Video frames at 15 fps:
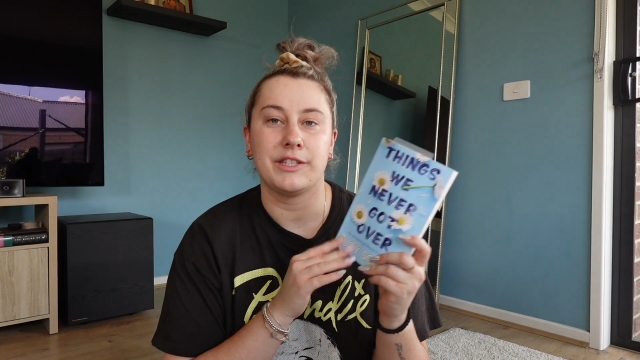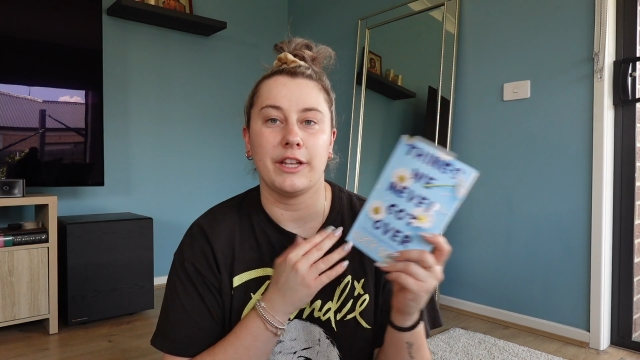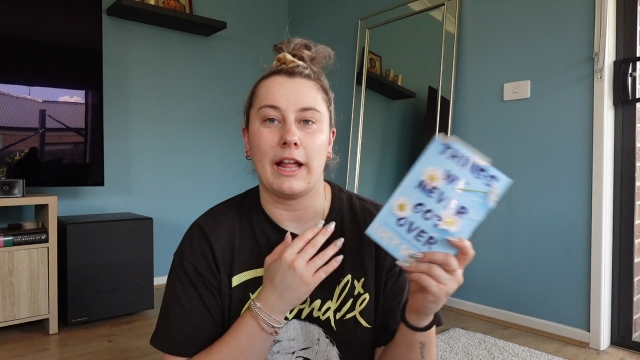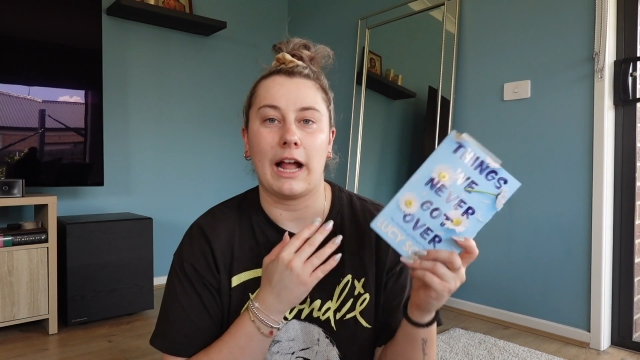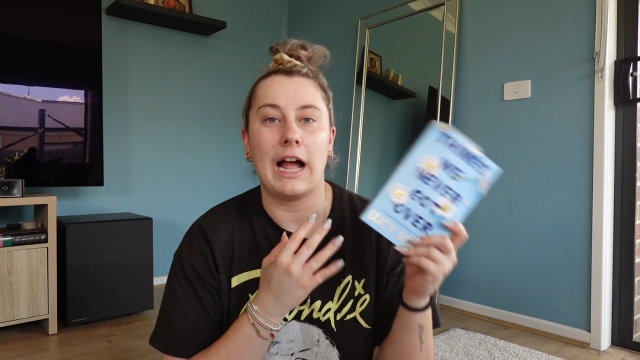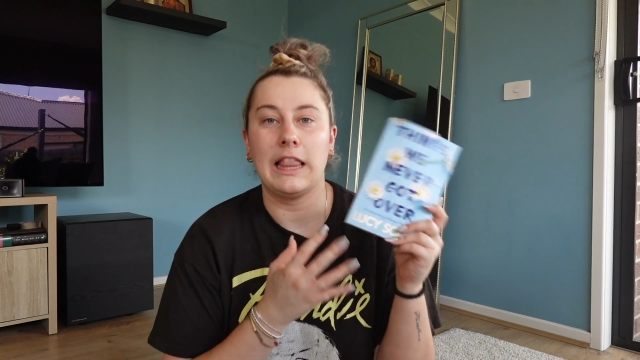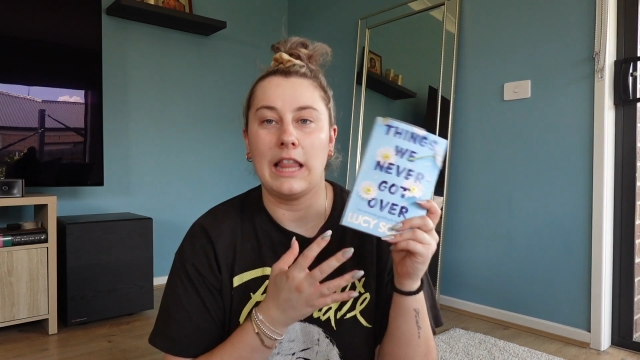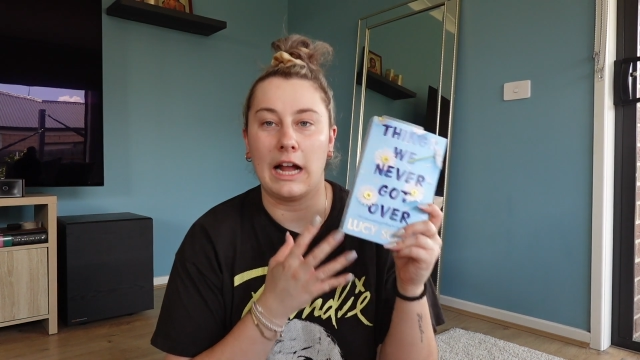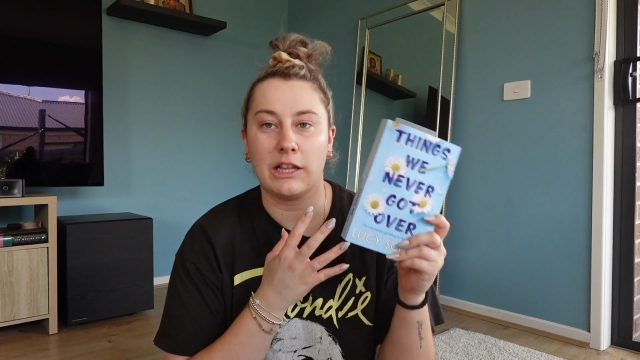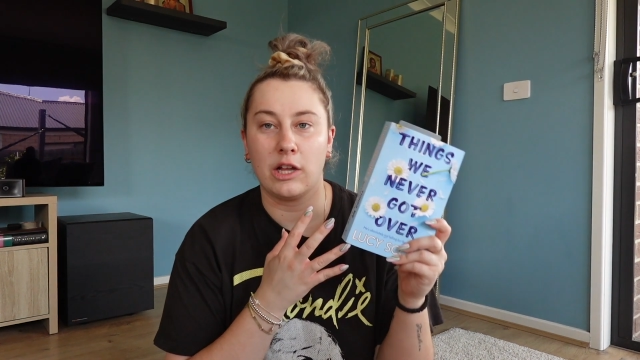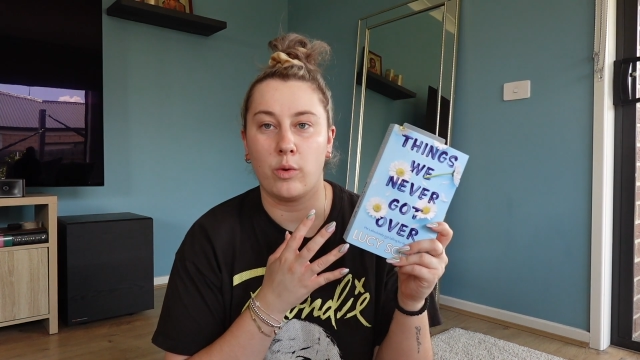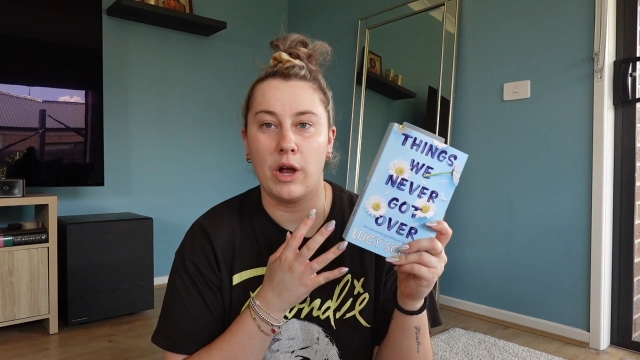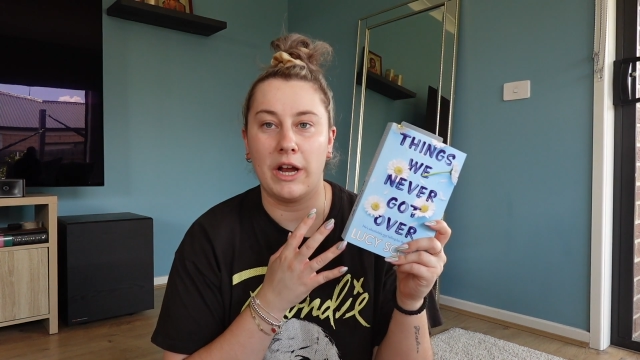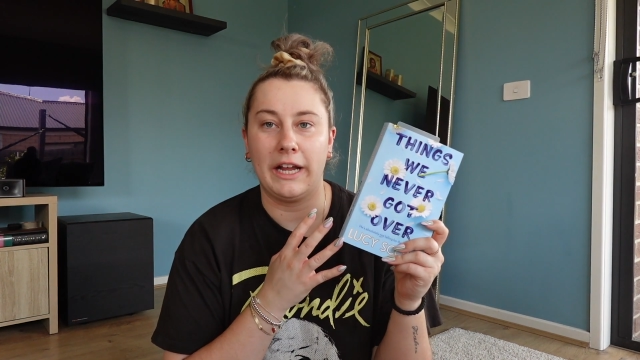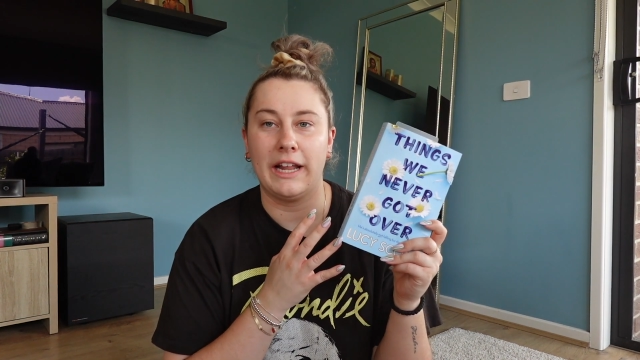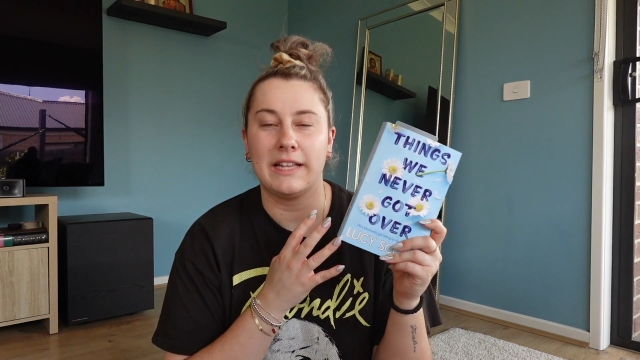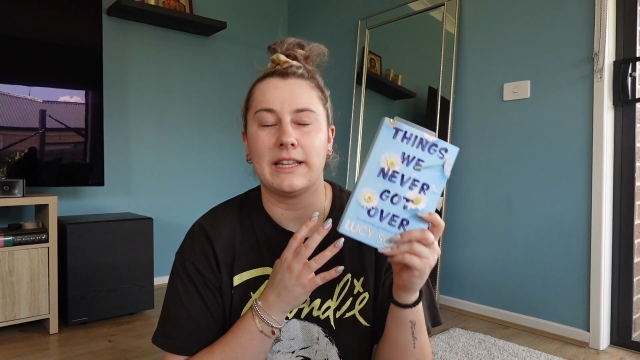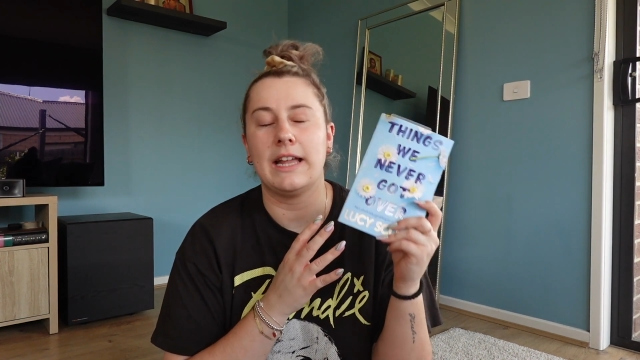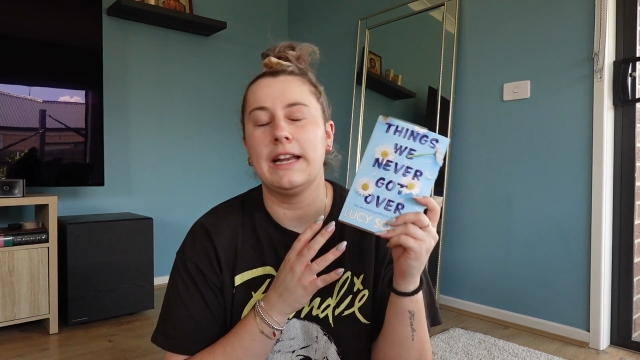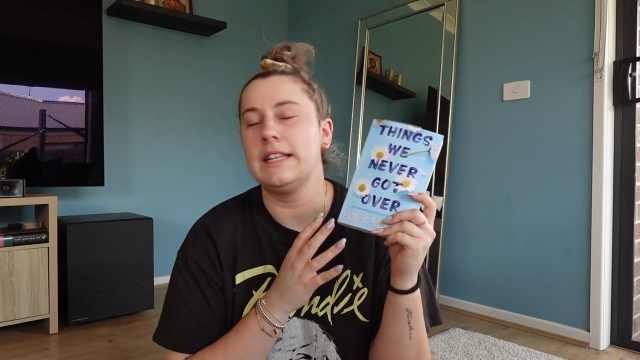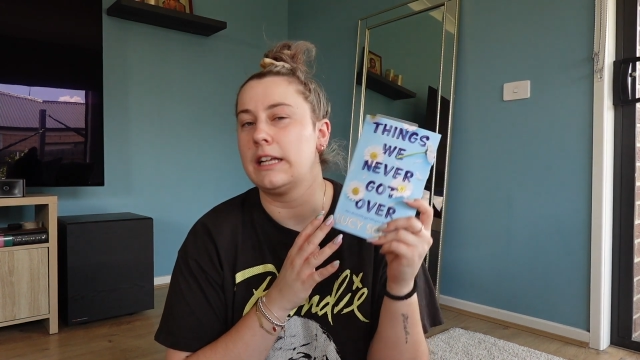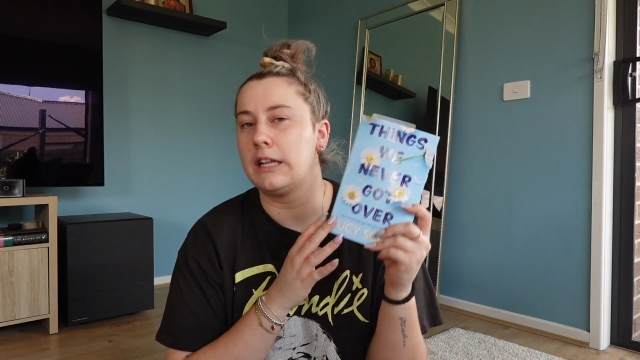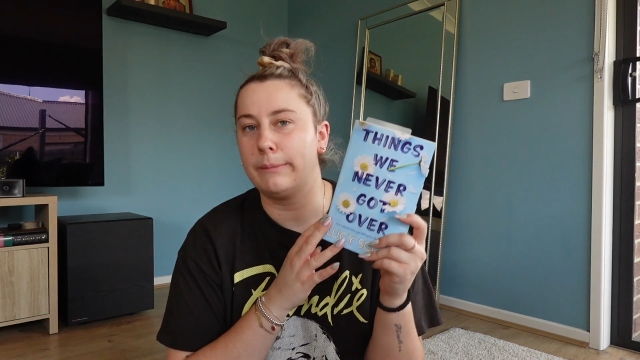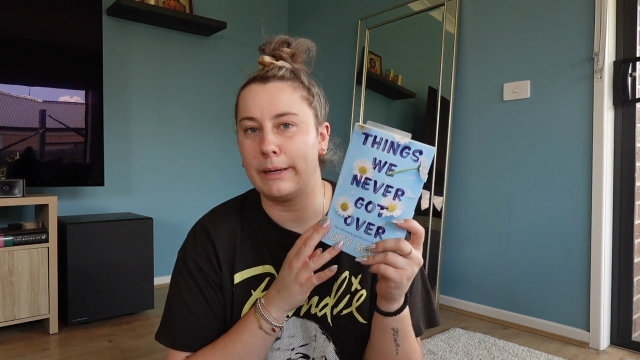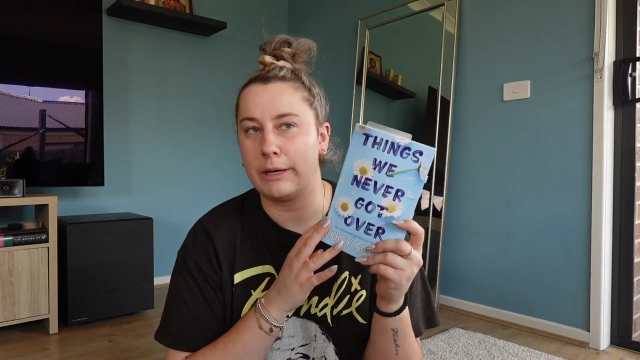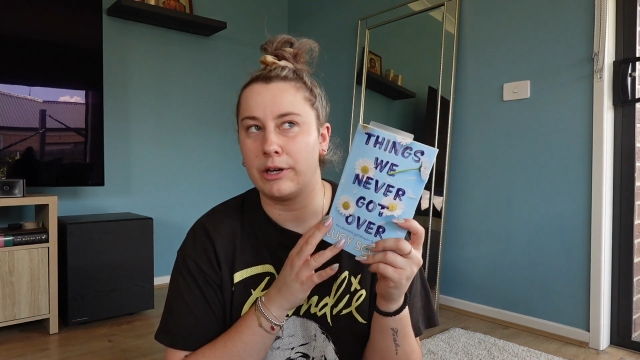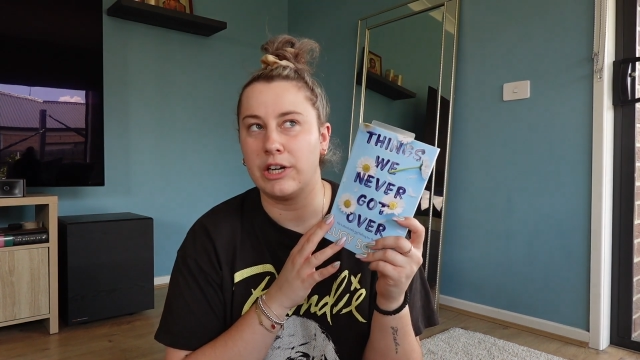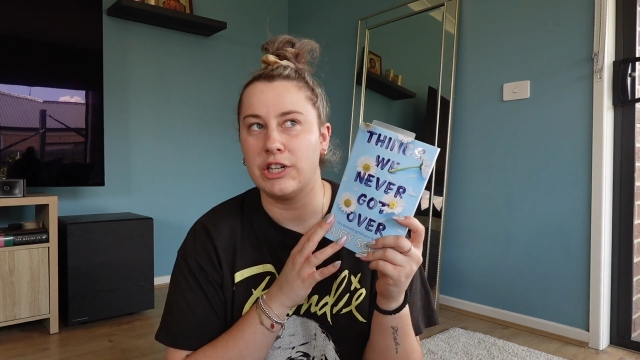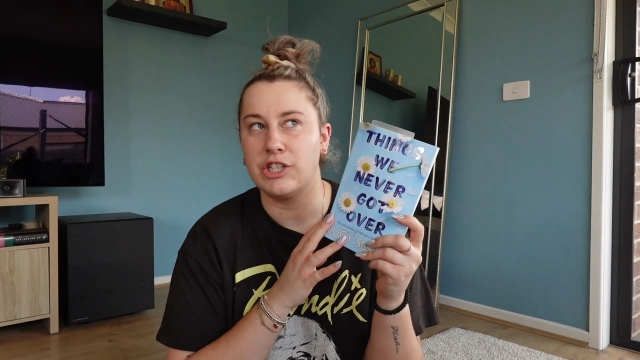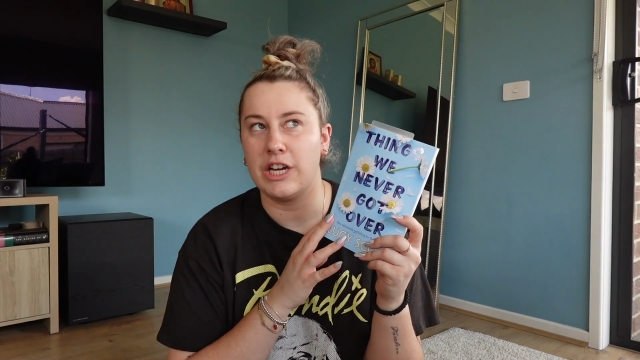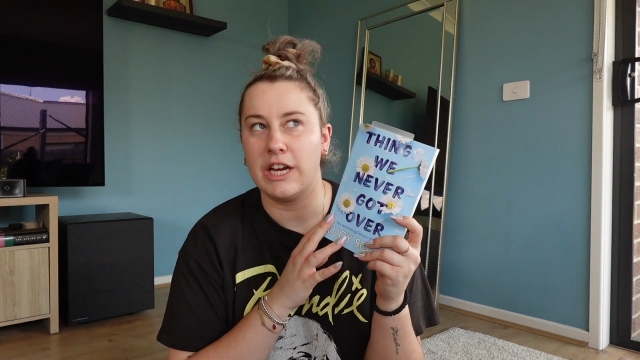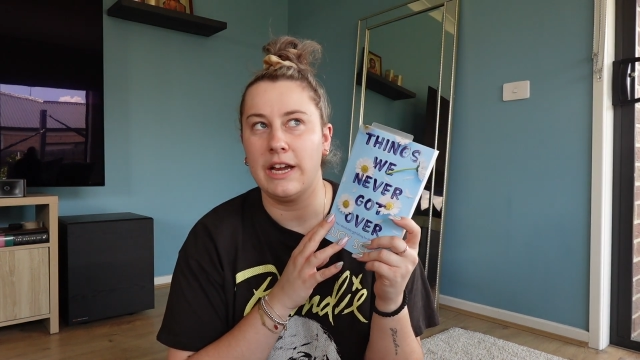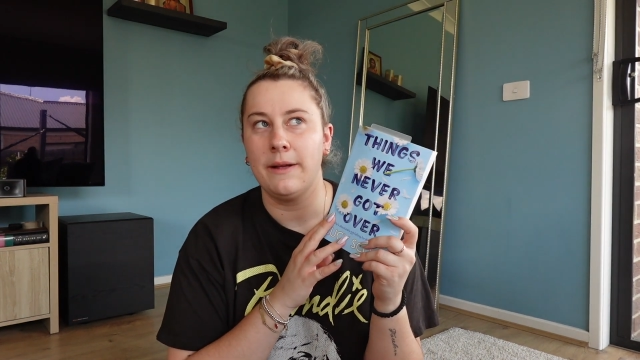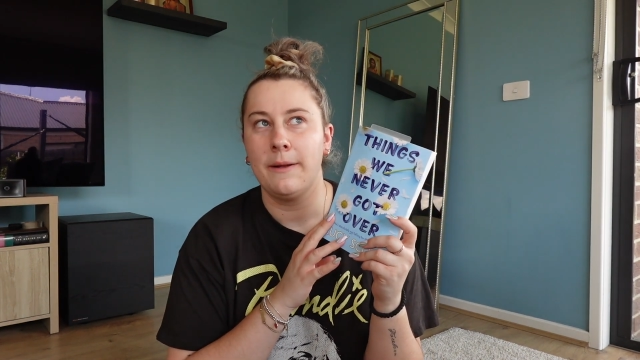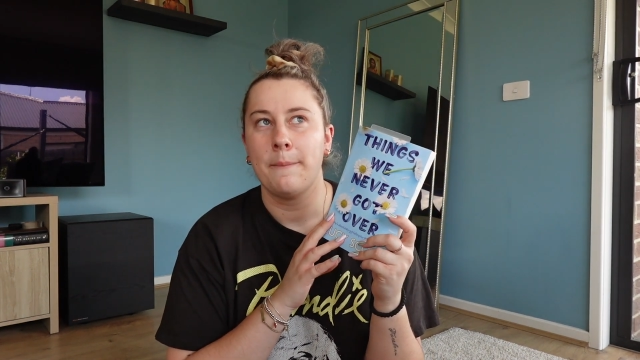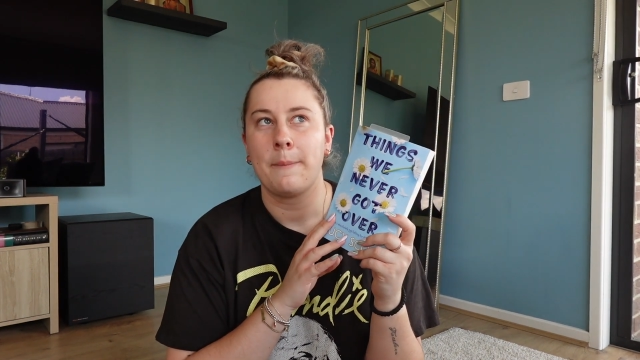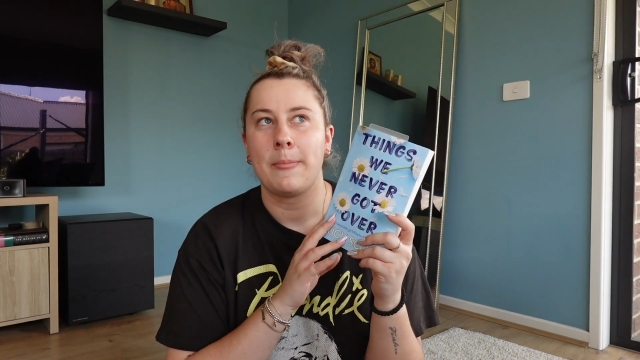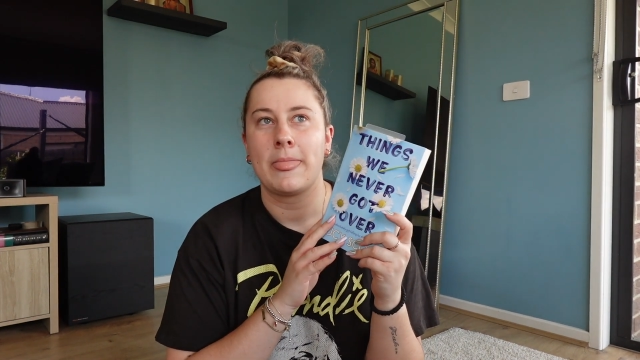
so like I like the quirkiness. It is a little bit cringy.